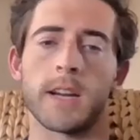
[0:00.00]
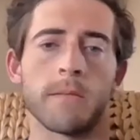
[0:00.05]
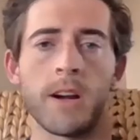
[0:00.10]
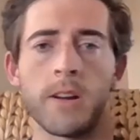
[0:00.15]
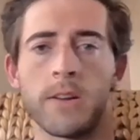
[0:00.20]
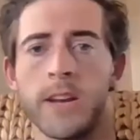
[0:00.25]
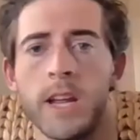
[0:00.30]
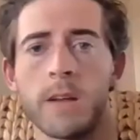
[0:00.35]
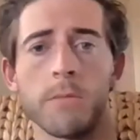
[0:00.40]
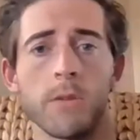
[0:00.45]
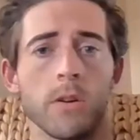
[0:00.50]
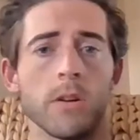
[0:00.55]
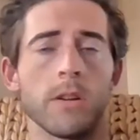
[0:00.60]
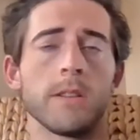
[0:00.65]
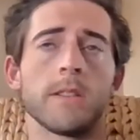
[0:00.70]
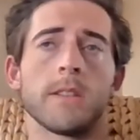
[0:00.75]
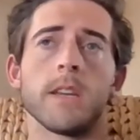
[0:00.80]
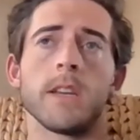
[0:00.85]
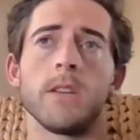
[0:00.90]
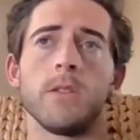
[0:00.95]
about neighborhoods
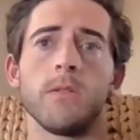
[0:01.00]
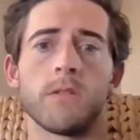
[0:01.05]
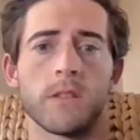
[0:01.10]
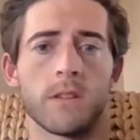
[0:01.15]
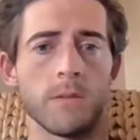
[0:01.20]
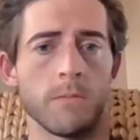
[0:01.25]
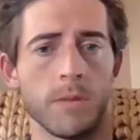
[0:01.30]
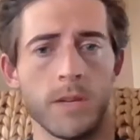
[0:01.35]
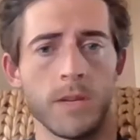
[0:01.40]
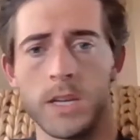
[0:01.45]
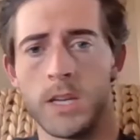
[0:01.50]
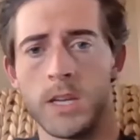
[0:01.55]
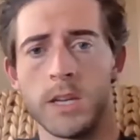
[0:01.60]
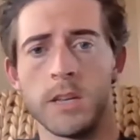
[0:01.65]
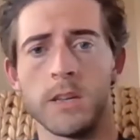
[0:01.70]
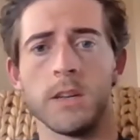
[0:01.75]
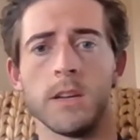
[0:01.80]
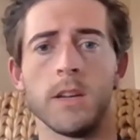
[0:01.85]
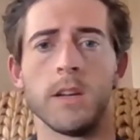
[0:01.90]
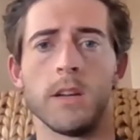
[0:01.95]
that used to be
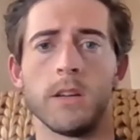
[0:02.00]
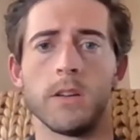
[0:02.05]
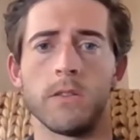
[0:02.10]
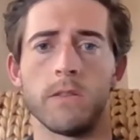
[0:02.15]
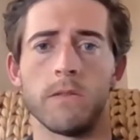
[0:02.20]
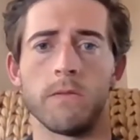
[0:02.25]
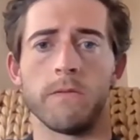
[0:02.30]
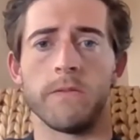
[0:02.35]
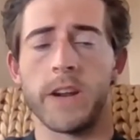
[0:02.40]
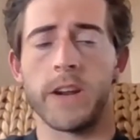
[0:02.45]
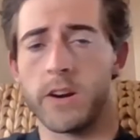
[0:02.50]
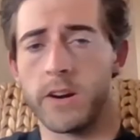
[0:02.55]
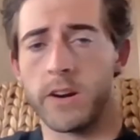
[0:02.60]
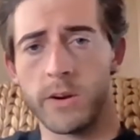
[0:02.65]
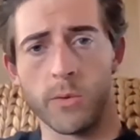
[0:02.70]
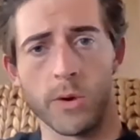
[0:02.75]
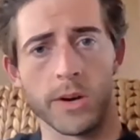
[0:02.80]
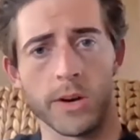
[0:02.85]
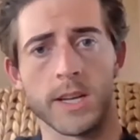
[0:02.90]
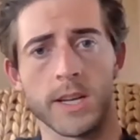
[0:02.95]
very
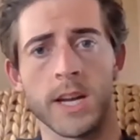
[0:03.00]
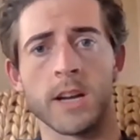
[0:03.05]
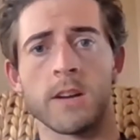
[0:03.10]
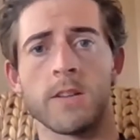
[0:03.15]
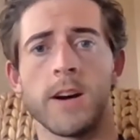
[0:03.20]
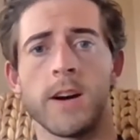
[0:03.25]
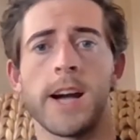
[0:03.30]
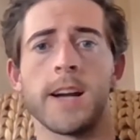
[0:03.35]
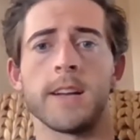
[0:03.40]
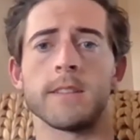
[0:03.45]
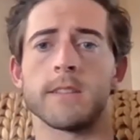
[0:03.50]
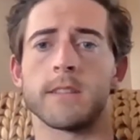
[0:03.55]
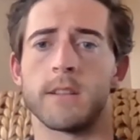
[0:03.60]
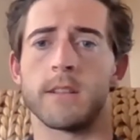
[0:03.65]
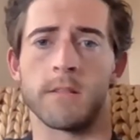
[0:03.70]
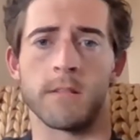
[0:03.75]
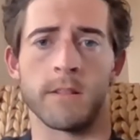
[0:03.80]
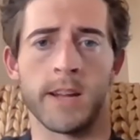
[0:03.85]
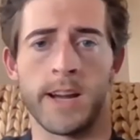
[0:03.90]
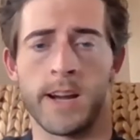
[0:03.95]
working class that
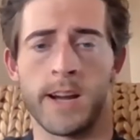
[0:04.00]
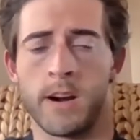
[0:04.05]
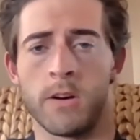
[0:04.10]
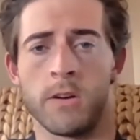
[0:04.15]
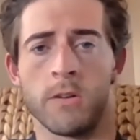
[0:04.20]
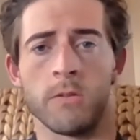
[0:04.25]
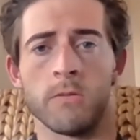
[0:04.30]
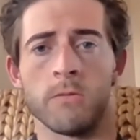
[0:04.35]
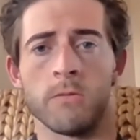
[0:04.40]
are now.